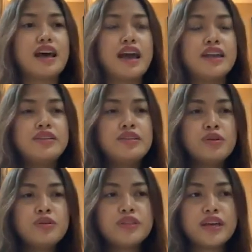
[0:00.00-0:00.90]
I
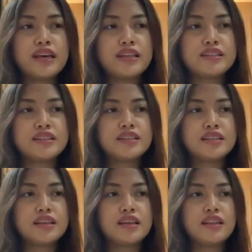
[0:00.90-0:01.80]
know that
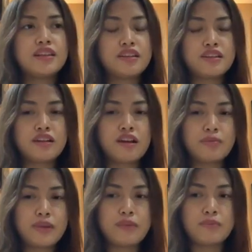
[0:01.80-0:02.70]
there are
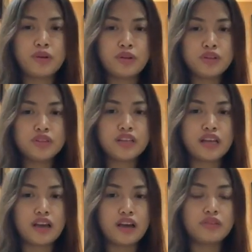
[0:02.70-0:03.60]
people
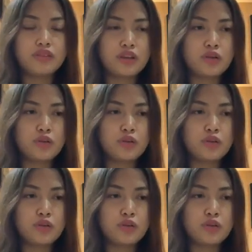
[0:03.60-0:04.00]
out there